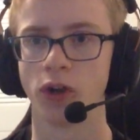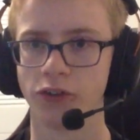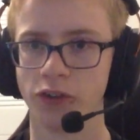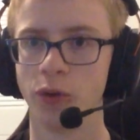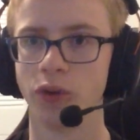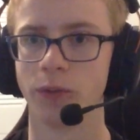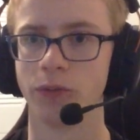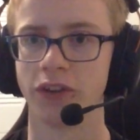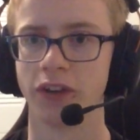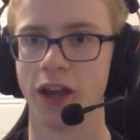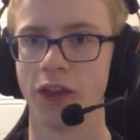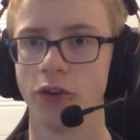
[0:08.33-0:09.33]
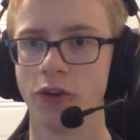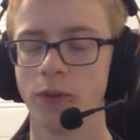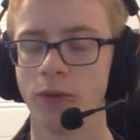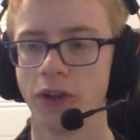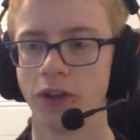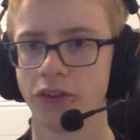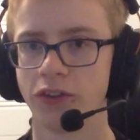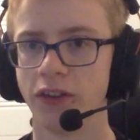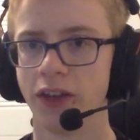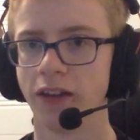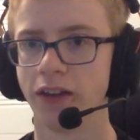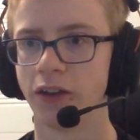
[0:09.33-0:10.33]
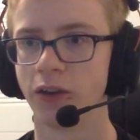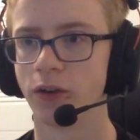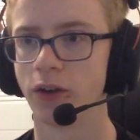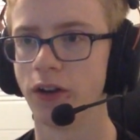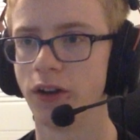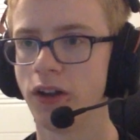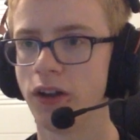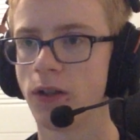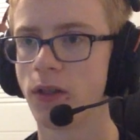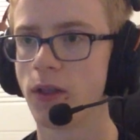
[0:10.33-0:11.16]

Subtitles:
well two of them together, but you'll see that later on.